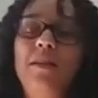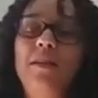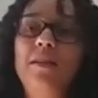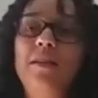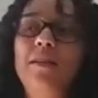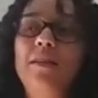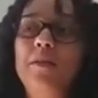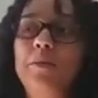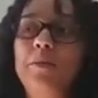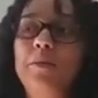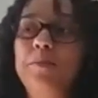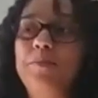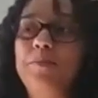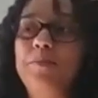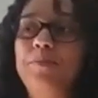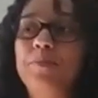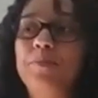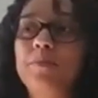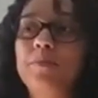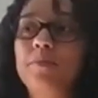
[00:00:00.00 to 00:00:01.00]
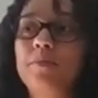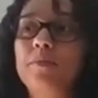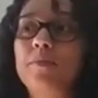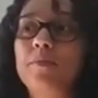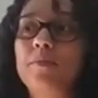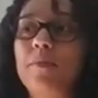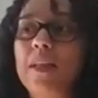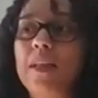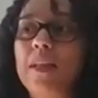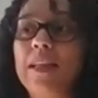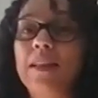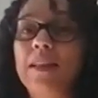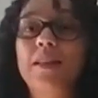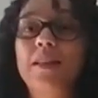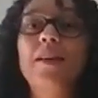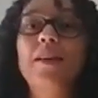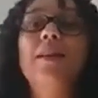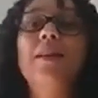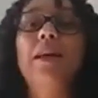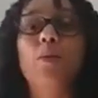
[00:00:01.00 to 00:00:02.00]
and
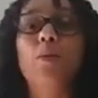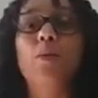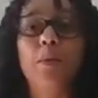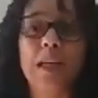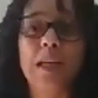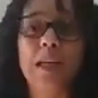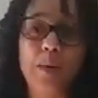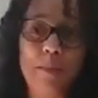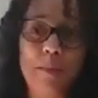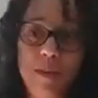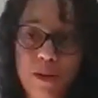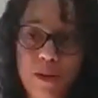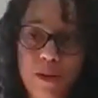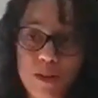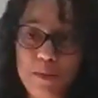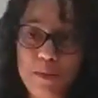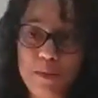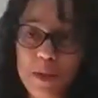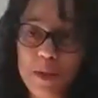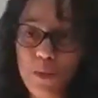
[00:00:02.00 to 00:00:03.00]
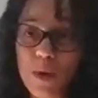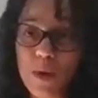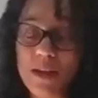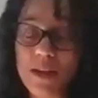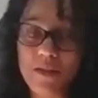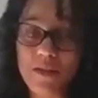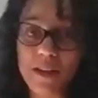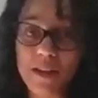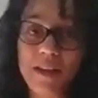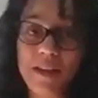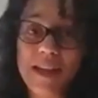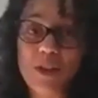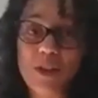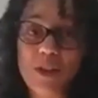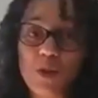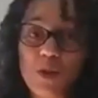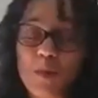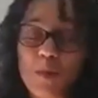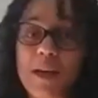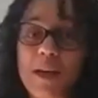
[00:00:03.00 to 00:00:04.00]
thought I would become a nurse midwife and a
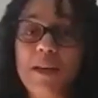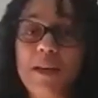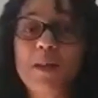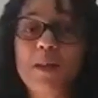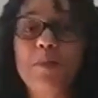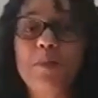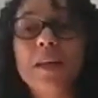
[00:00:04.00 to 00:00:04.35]
naturopath.